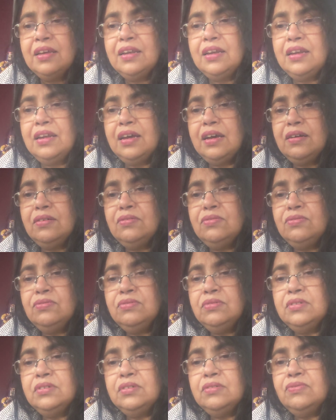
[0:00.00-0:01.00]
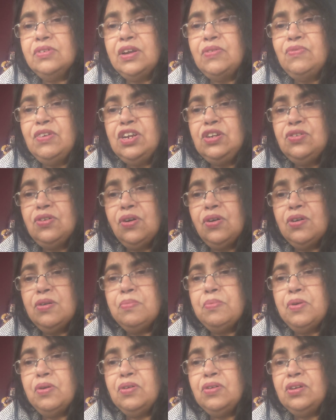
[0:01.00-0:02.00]
Now, when we talk
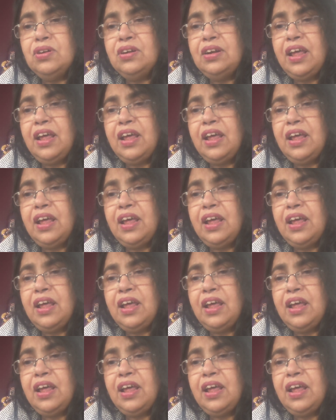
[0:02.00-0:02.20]
about